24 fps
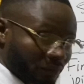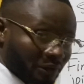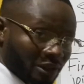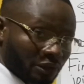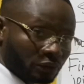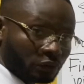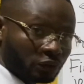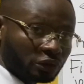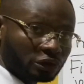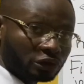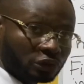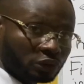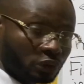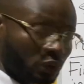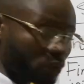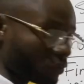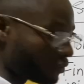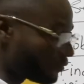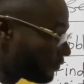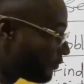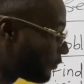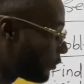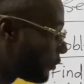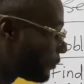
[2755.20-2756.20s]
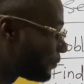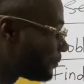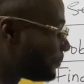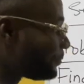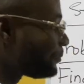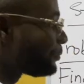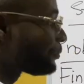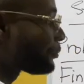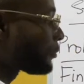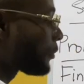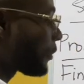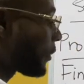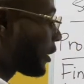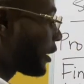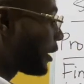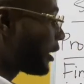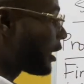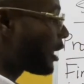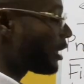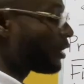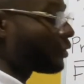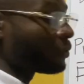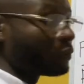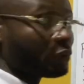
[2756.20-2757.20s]
we are going to look for.
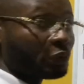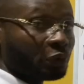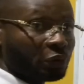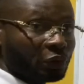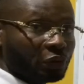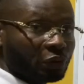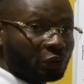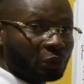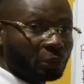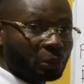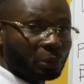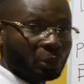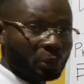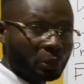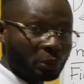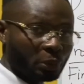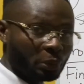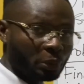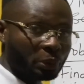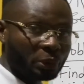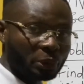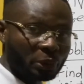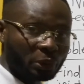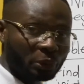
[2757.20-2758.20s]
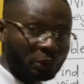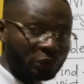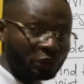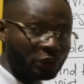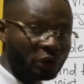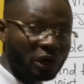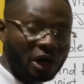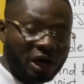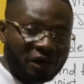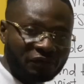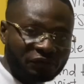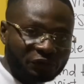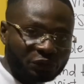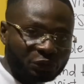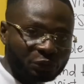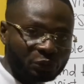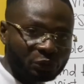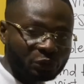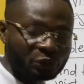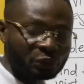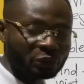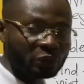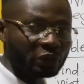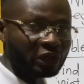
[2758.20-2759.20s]
Now, we don't have
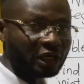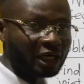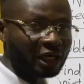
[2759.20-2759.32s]
to